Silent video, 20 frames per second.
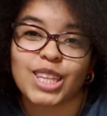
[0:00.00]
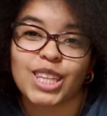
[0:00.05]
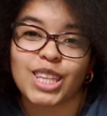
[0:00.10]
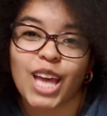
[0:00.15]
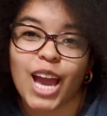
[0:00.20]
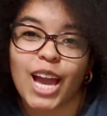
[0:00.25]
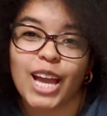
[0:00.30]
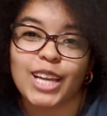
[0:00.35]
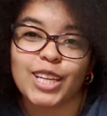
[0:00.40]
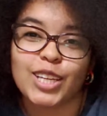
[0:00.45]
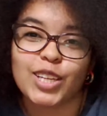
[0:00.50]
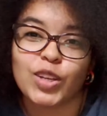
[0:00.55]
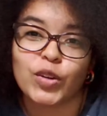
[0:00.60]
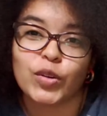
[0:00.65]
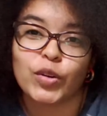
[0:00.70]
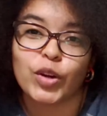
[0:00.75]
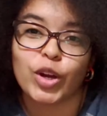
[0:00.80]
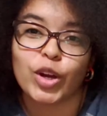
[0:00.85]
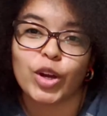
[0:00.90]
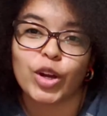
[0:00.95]
thank you,
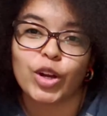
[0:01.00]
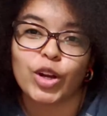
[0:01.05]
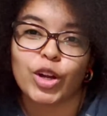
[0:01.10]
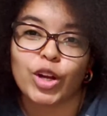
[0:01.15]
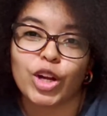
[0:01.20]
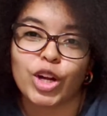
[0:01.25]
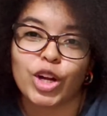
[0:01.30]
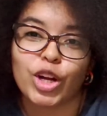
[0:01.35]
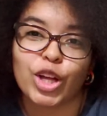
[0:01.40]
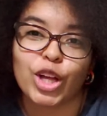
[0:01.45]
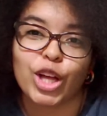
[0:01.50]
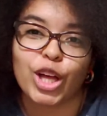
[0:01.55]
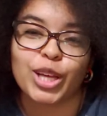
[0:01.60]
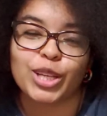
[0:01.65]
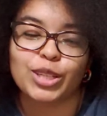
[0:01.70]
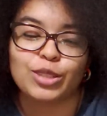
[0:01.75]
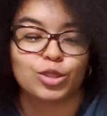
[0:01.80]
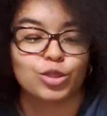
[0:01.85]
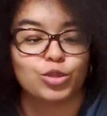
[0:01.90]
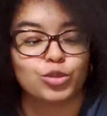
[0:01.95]
girl.
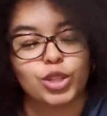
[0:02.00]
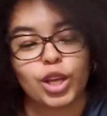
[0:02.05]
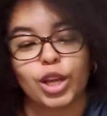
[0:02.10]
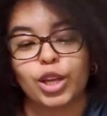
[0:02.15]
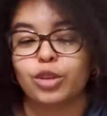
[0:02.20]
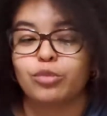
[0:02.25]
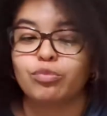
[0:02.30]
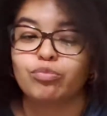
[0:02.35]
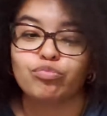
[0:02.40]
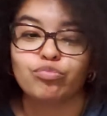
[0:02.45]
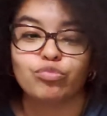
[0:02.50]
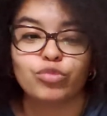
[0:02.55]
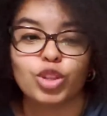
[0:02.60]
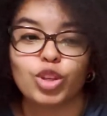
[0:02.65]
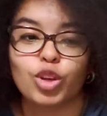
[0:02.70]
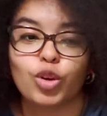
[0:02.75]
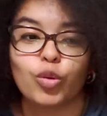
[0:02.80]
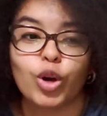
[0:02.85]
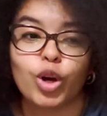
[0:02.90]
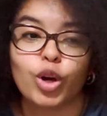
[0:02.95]
She's like,
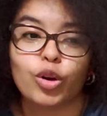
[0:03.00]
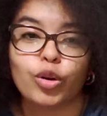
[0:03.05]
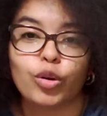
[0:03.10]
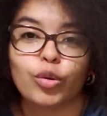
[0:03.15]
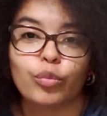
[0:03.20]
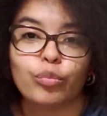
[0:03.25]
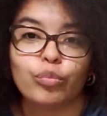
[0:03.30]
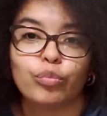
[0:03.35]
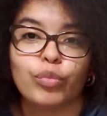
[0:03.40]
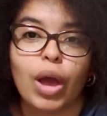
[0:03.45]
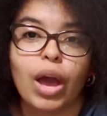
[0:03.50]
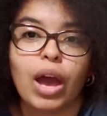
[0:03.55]
you're welcome,